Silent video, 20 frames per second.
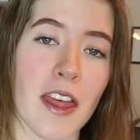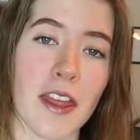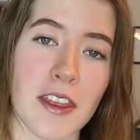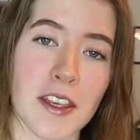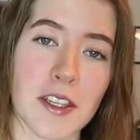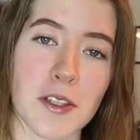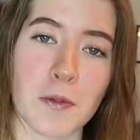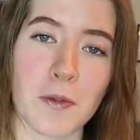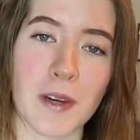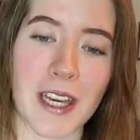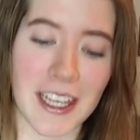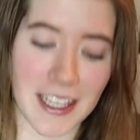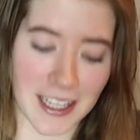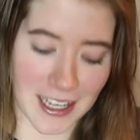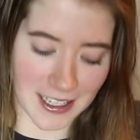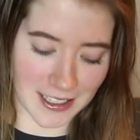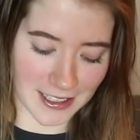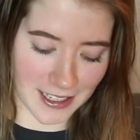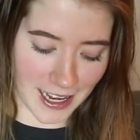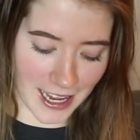This
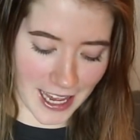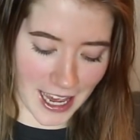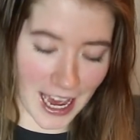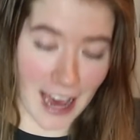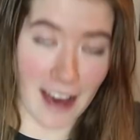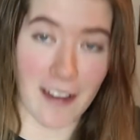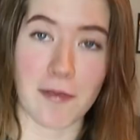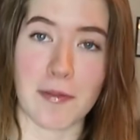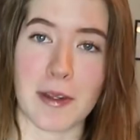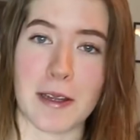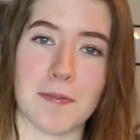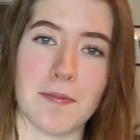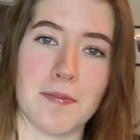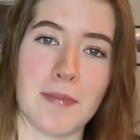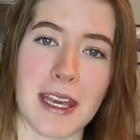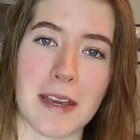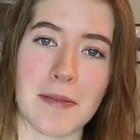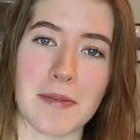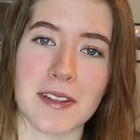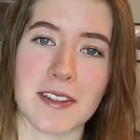weekend I have been
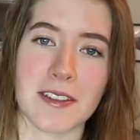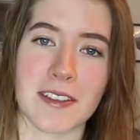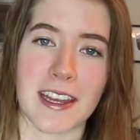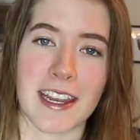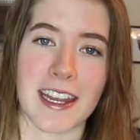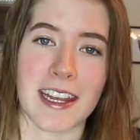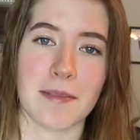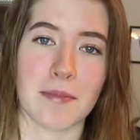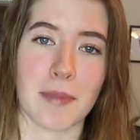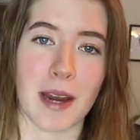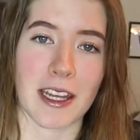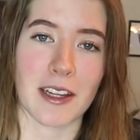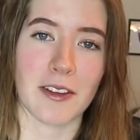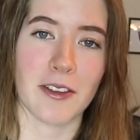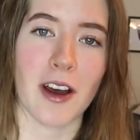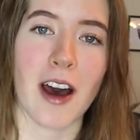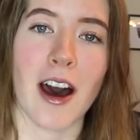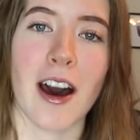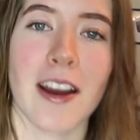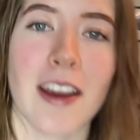babysitting my
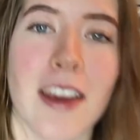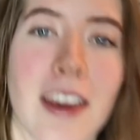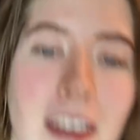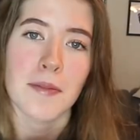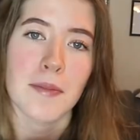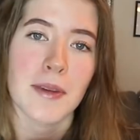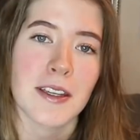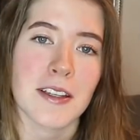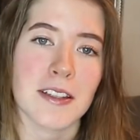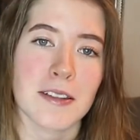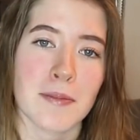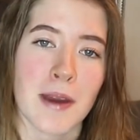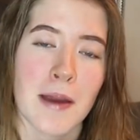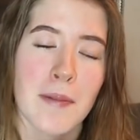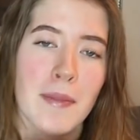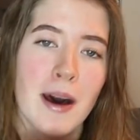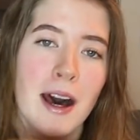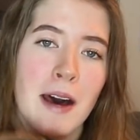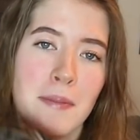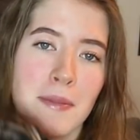dog because my
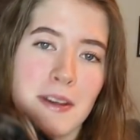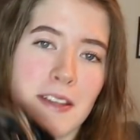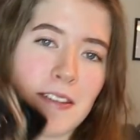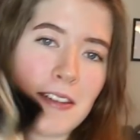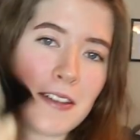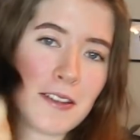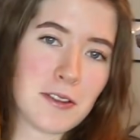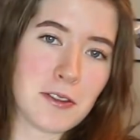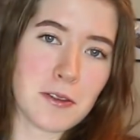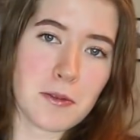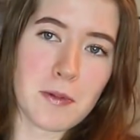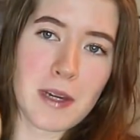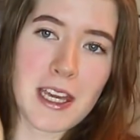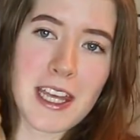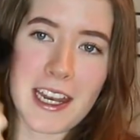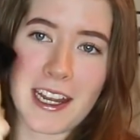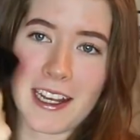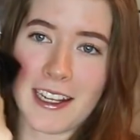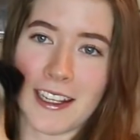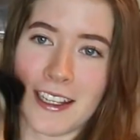mom is in
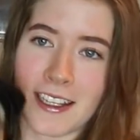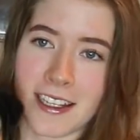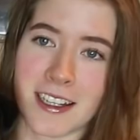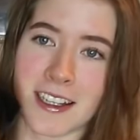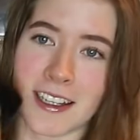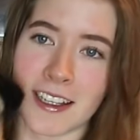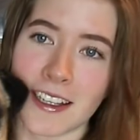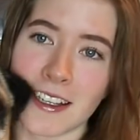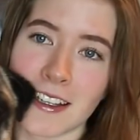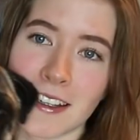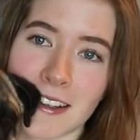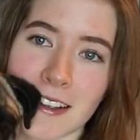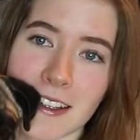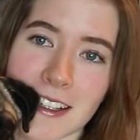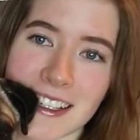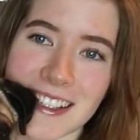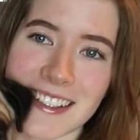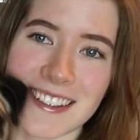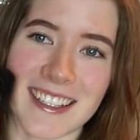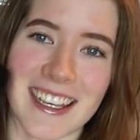Sweden.
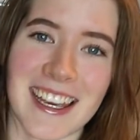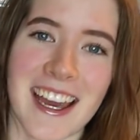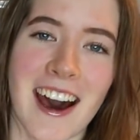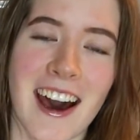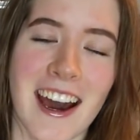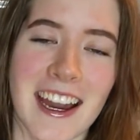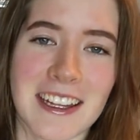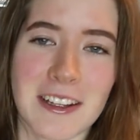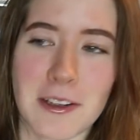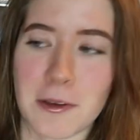Say hi